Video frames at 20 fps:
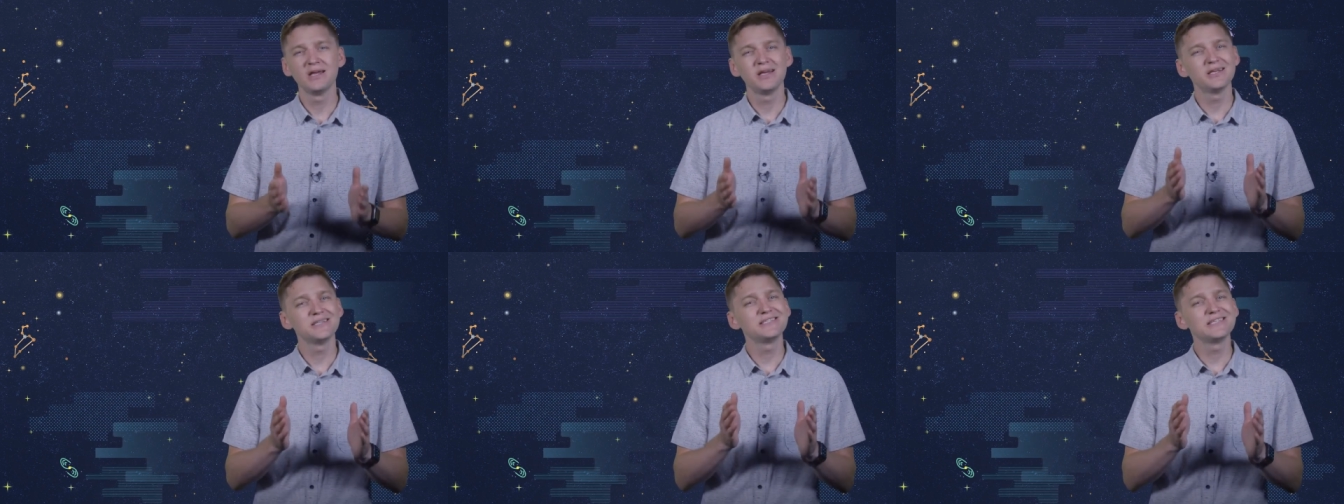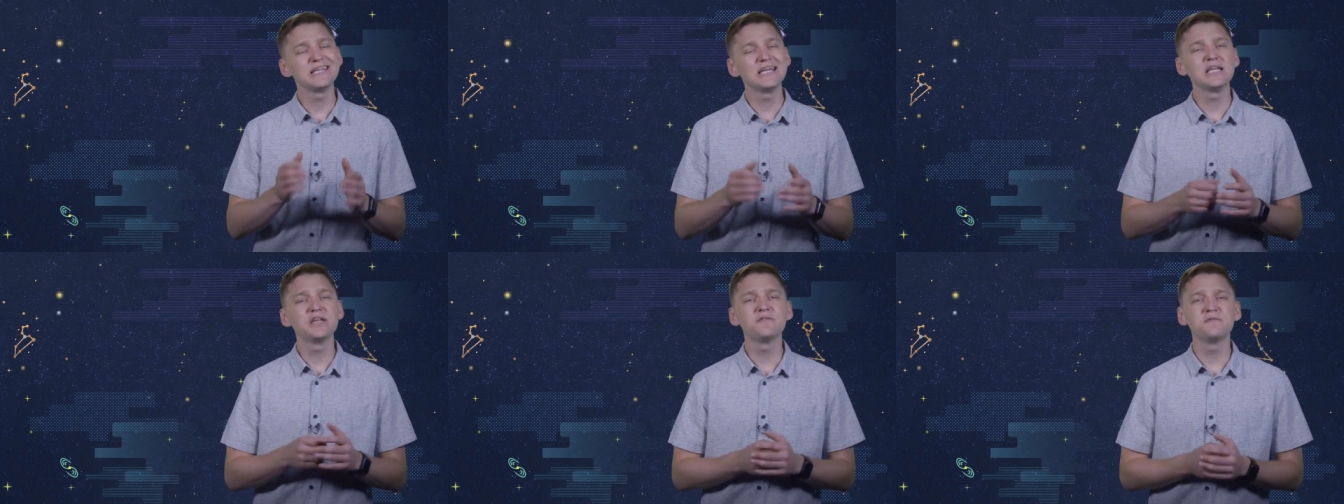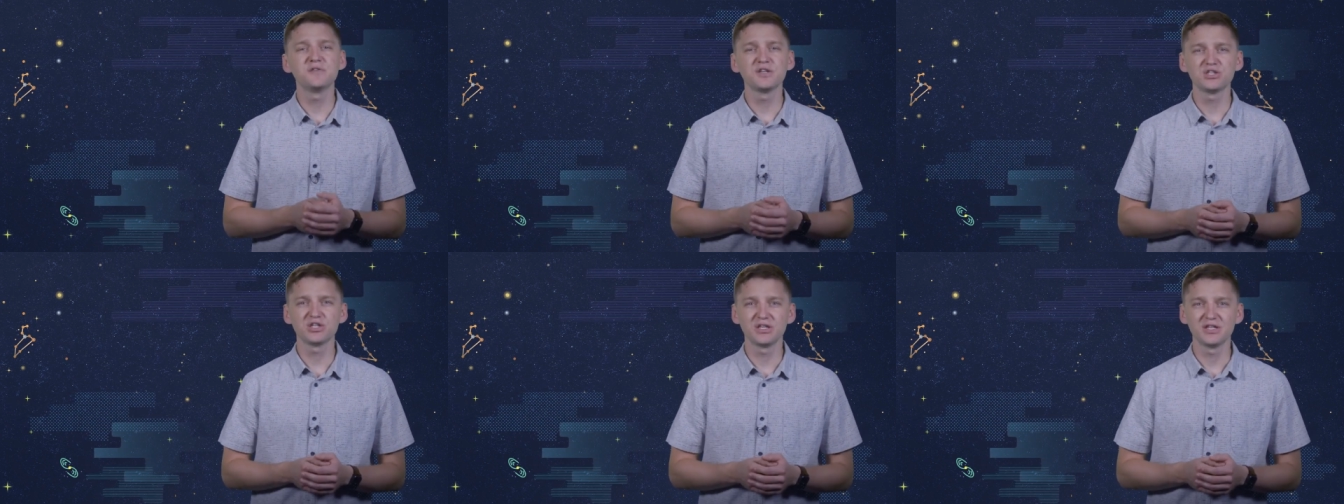is
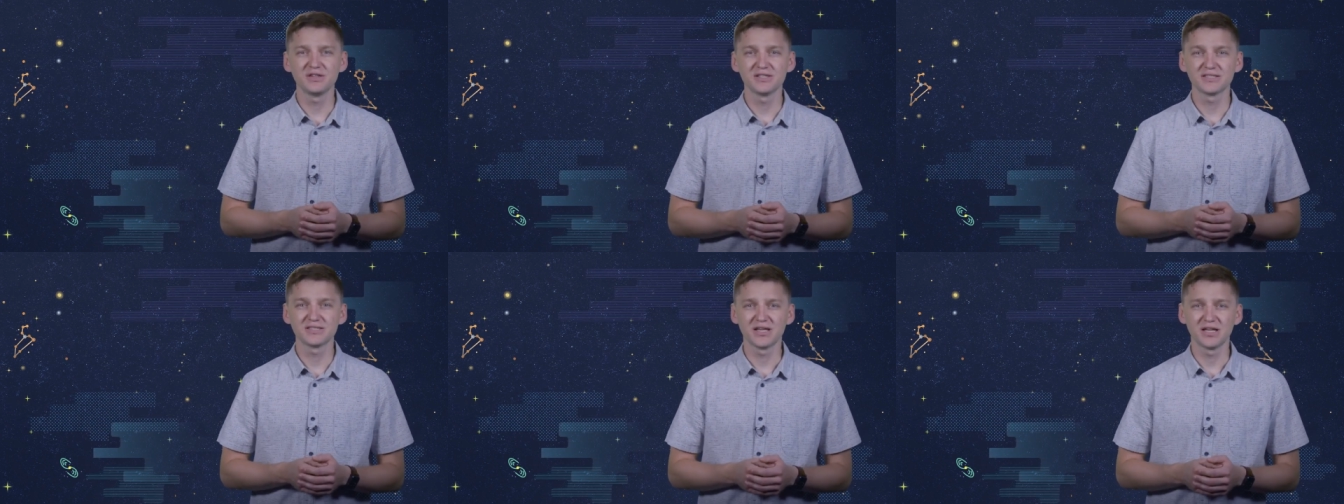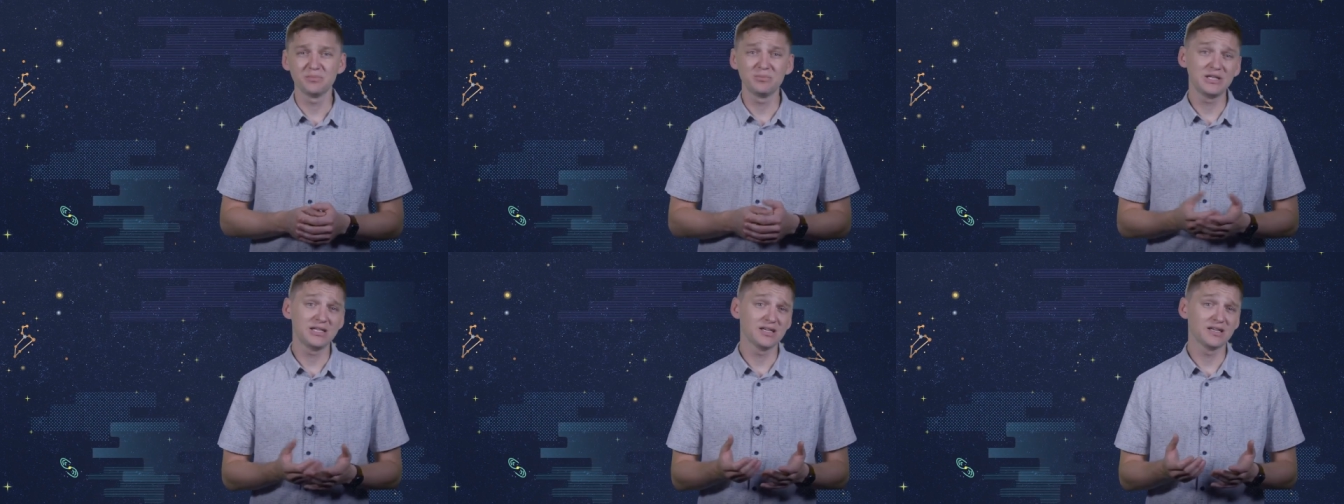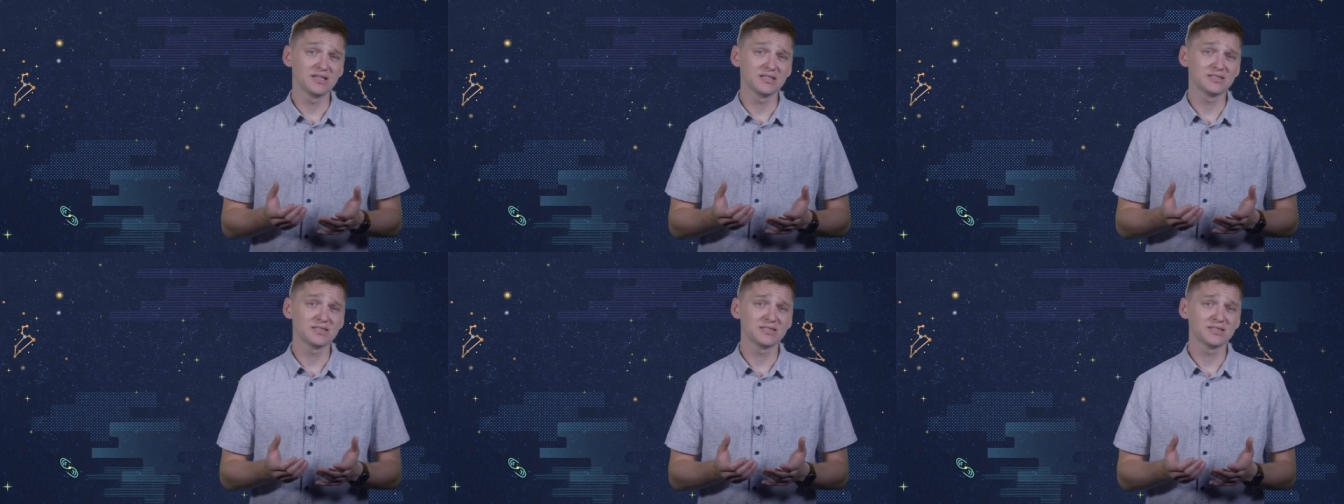inefficient in the sun
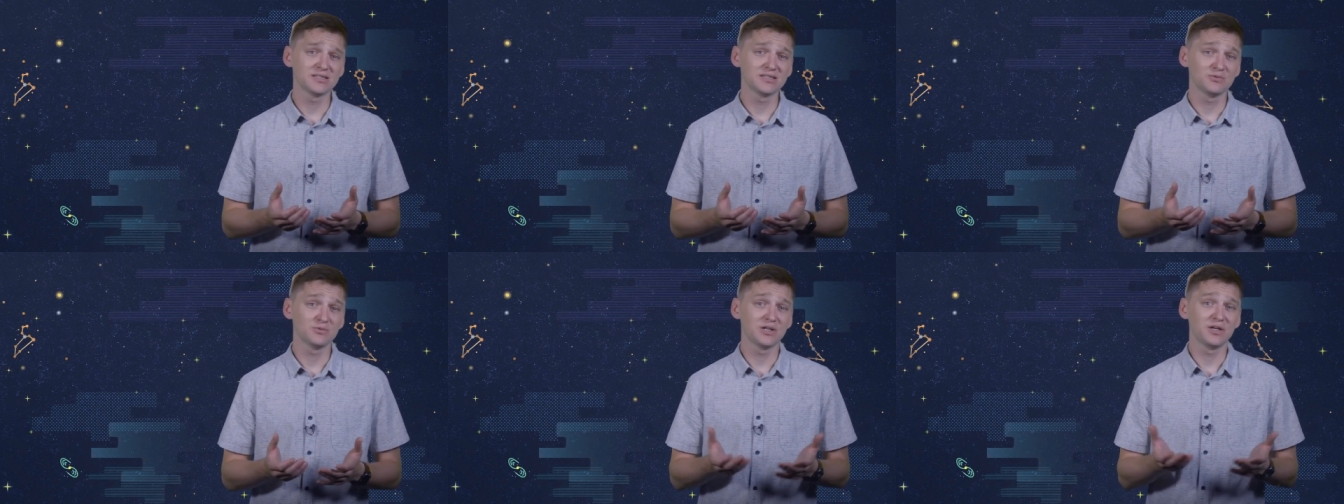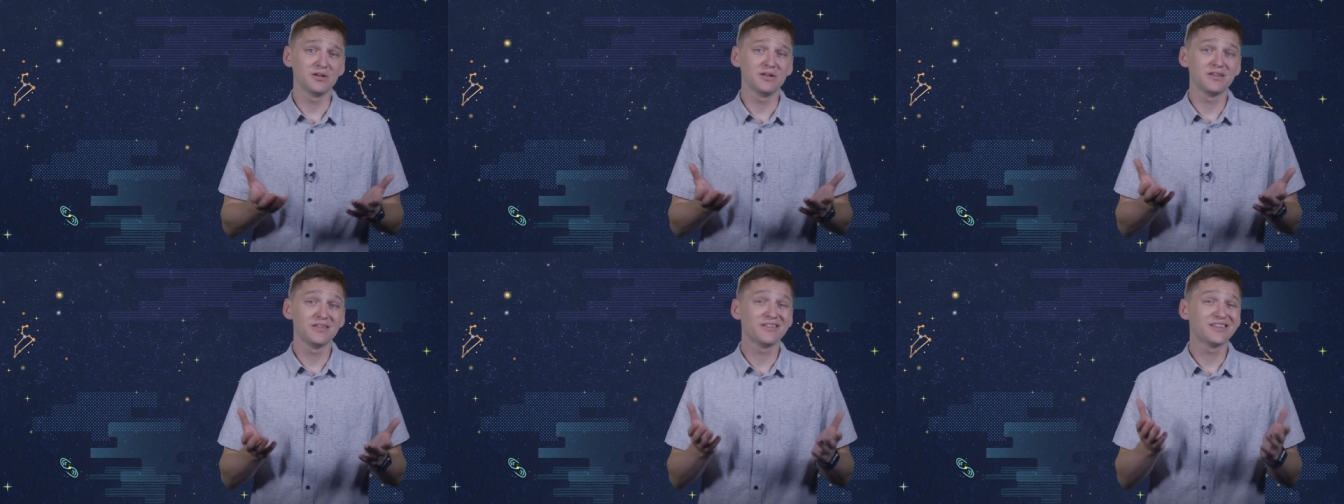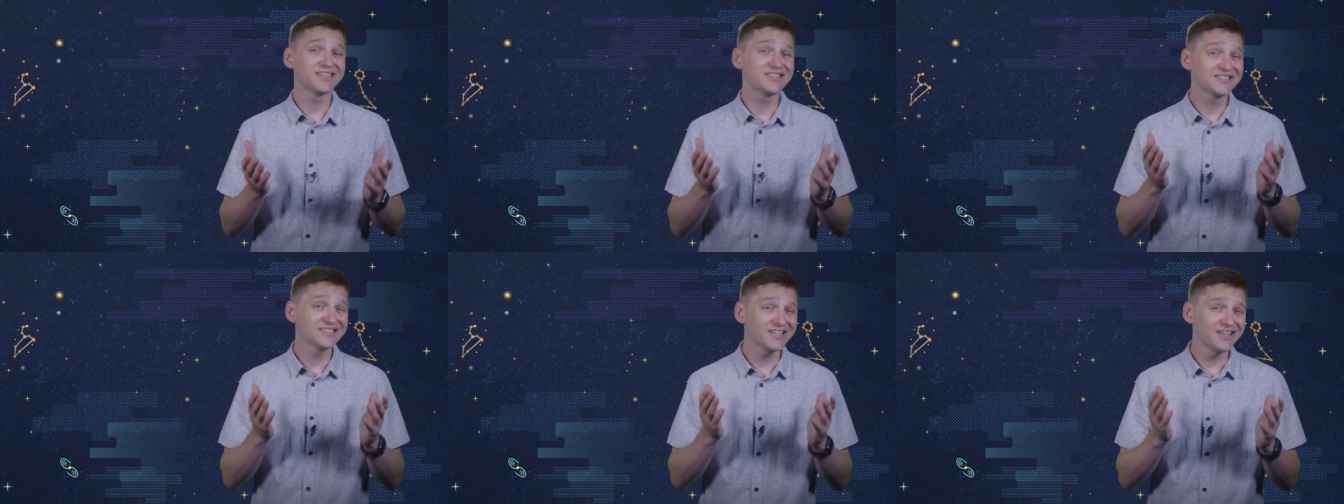because, well,
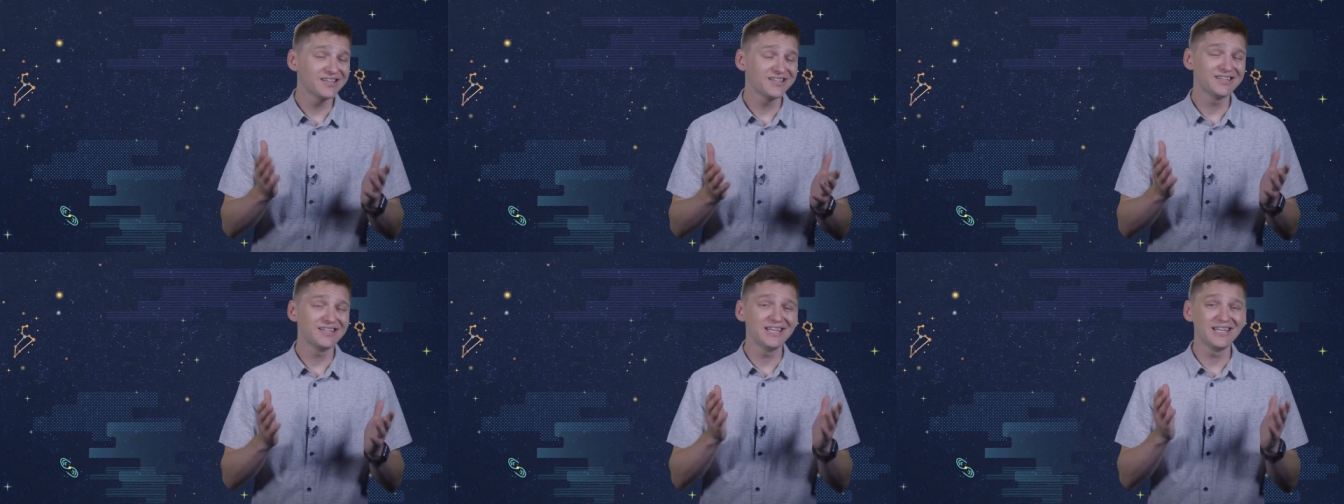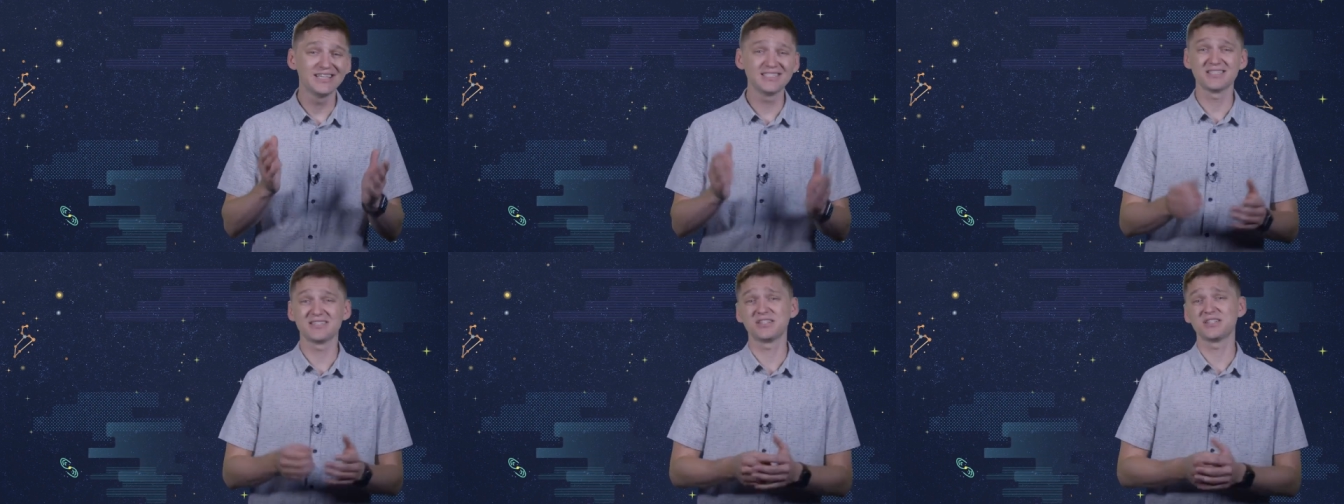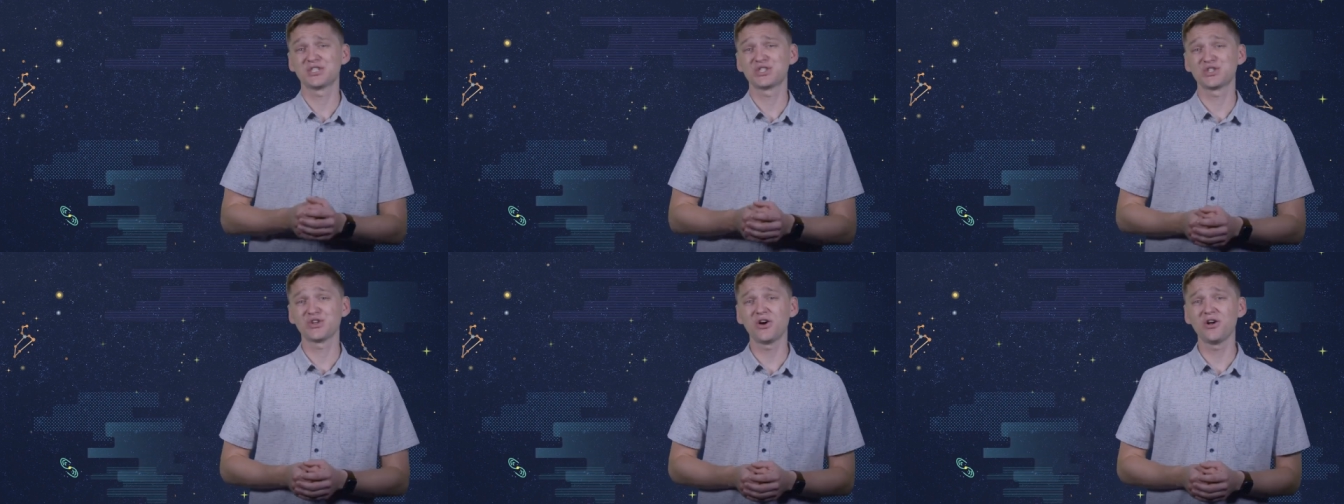the sun isn't
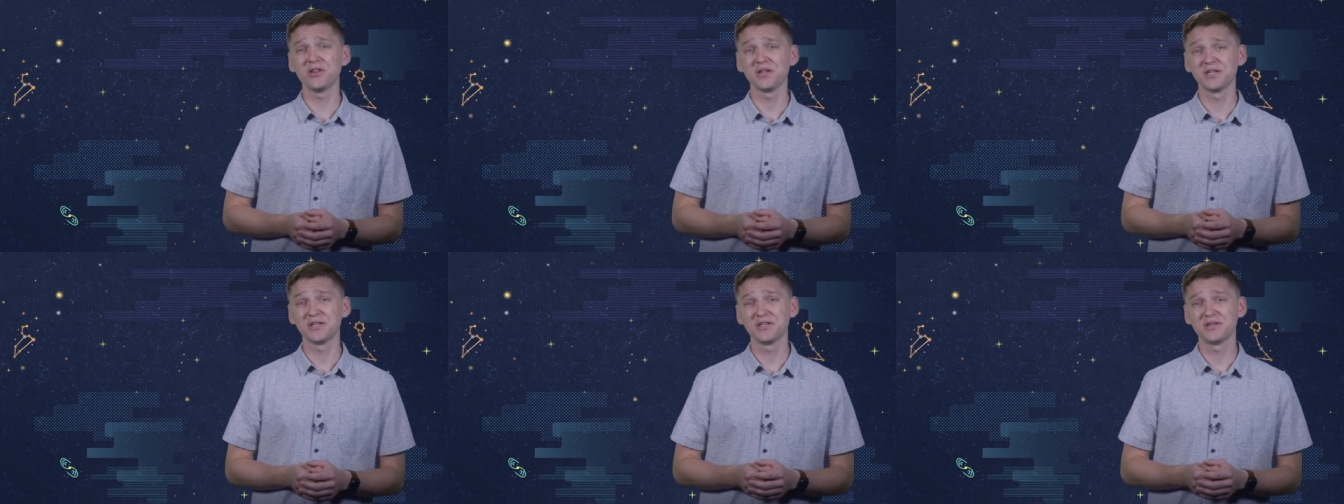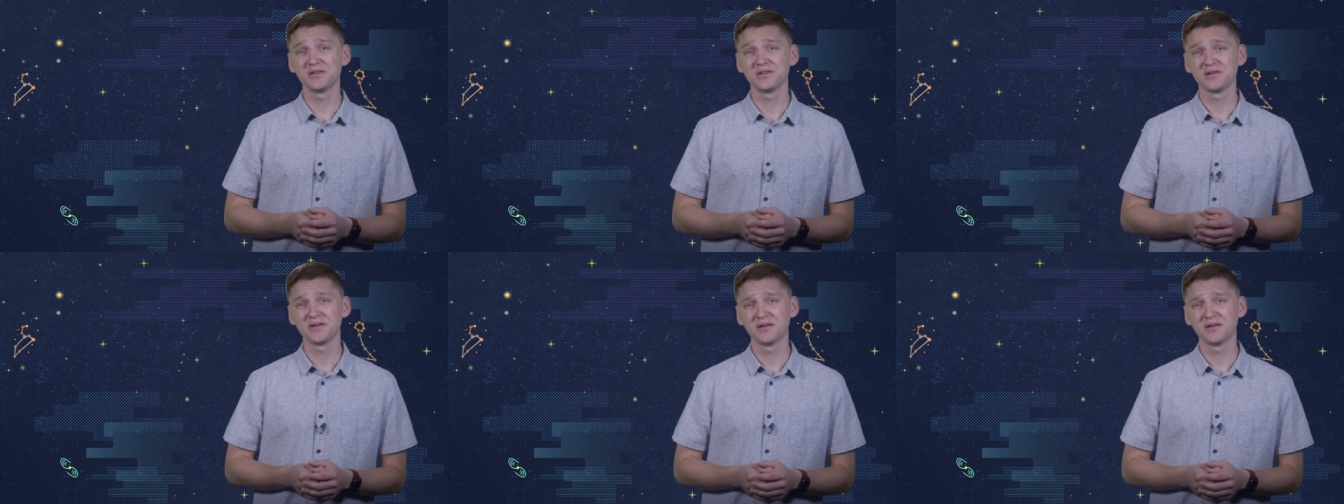a solid.